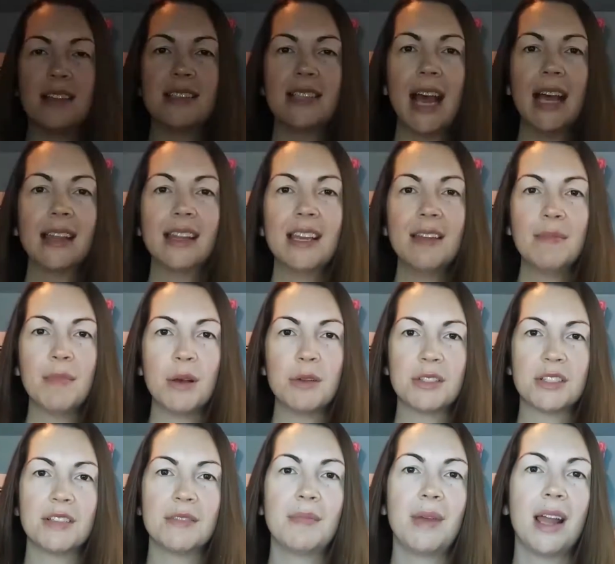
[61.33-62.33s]
Sadly,
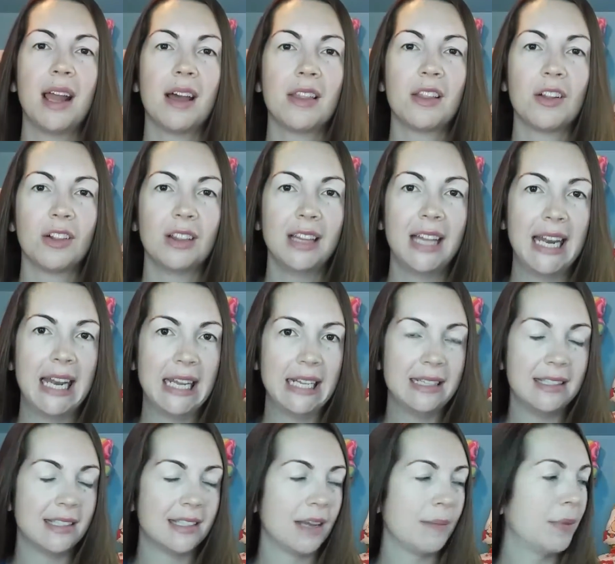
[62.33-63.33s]
most of my other
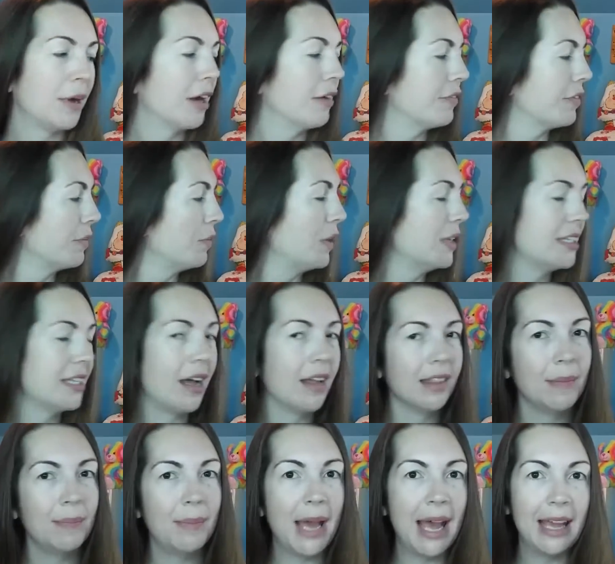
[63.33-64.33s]
linens, apart from what's
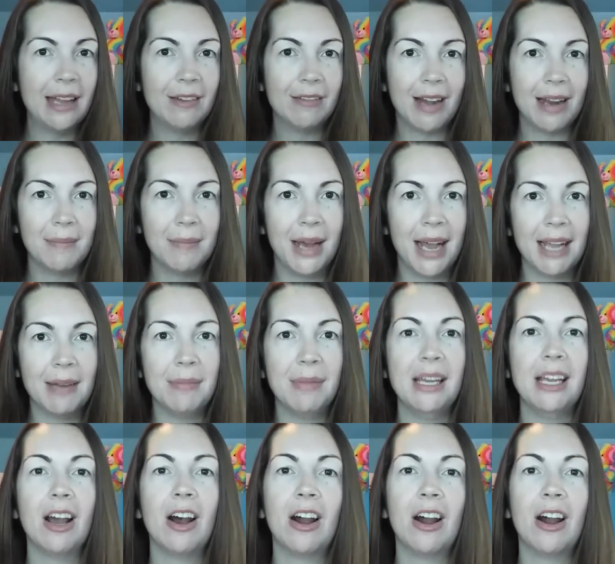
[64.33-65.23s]
the bed right behind me,